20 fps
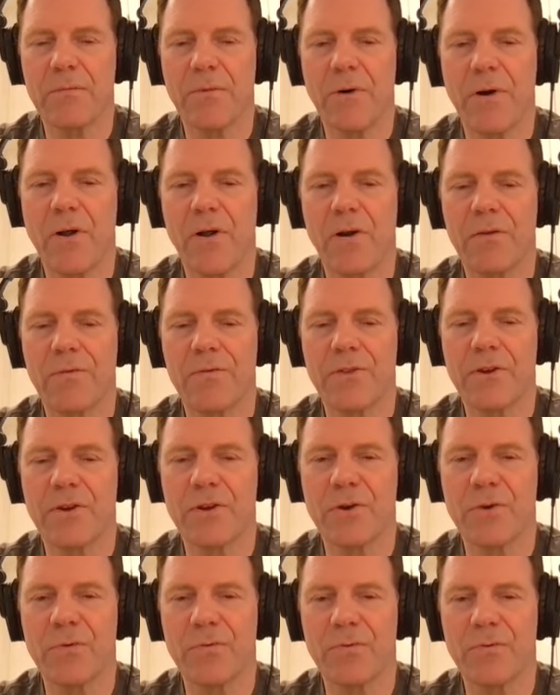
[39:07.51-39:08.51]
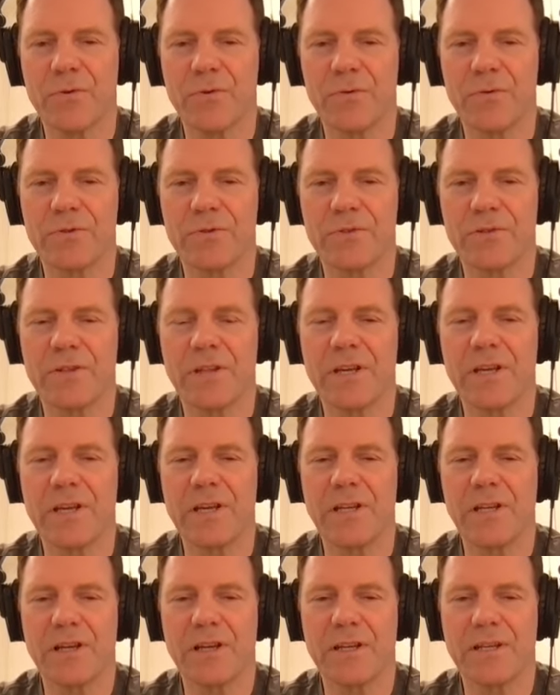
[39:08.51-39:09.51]
all of the gurus and the
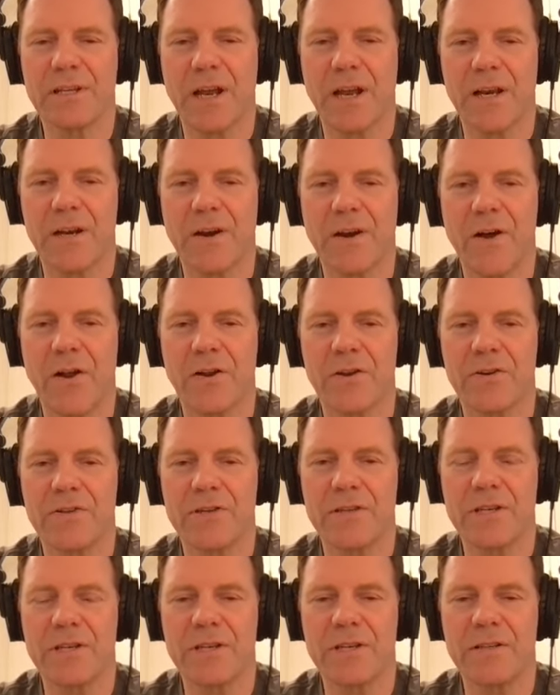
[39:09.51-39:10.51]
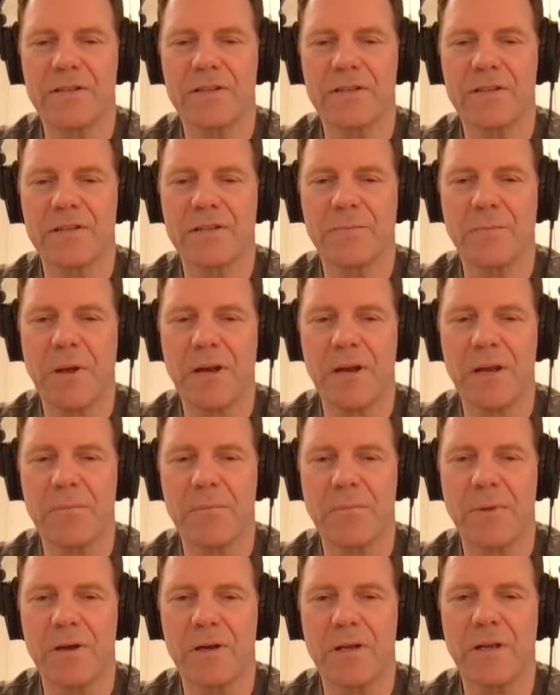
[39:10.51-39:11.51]
healing technologies and spending
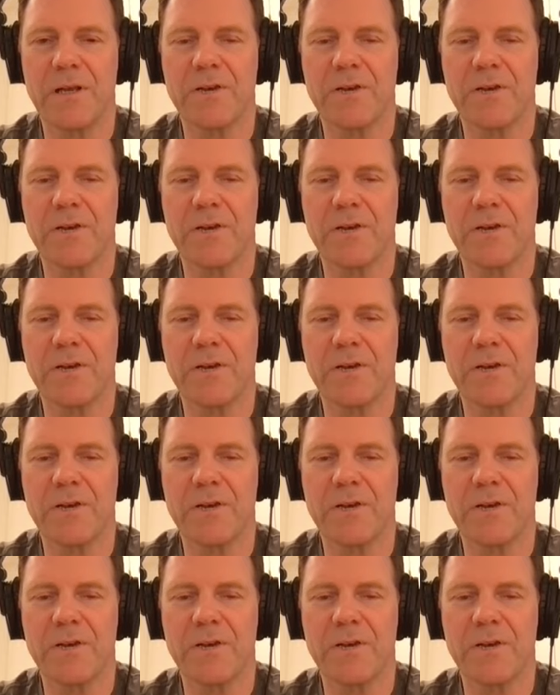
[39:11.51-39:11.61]
money